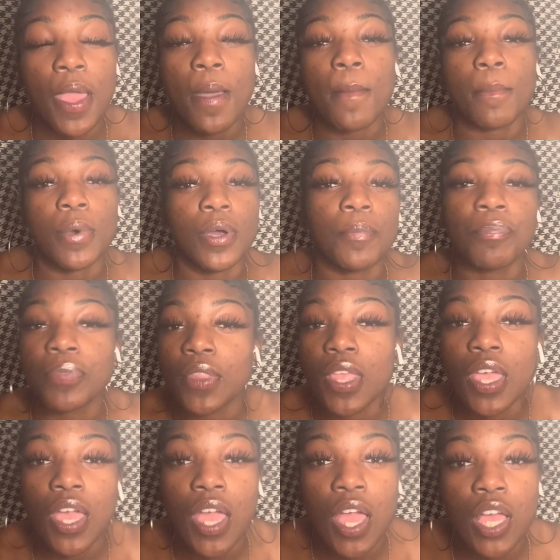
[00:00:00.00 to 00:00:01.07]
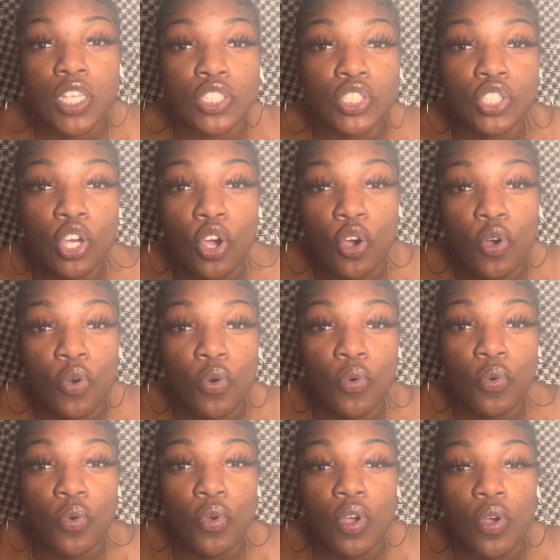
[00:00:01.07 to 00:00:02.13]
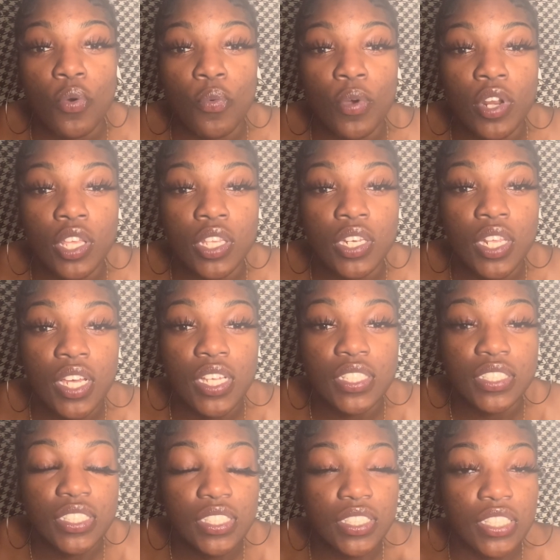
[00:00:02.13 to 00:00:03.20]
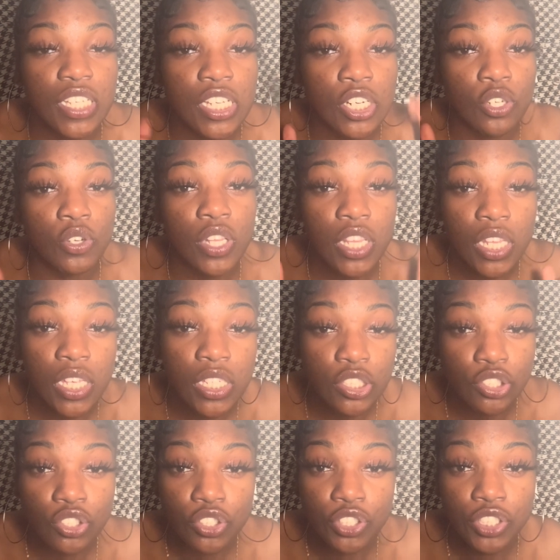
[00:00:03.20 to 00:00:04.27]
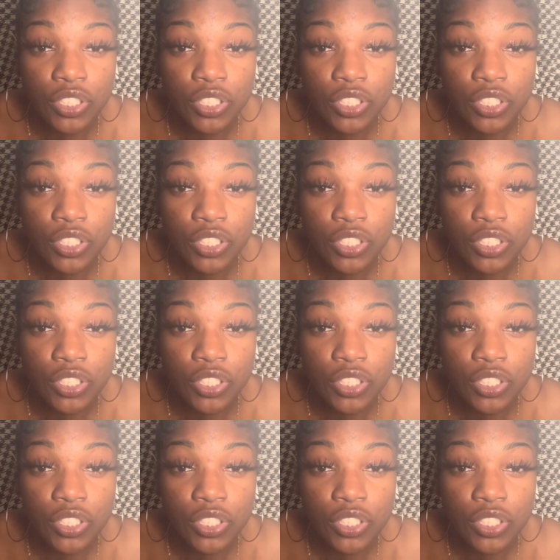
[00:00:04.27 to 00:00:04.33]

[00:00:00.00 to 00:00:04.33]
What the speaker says: But so what it does is it'll cleanse your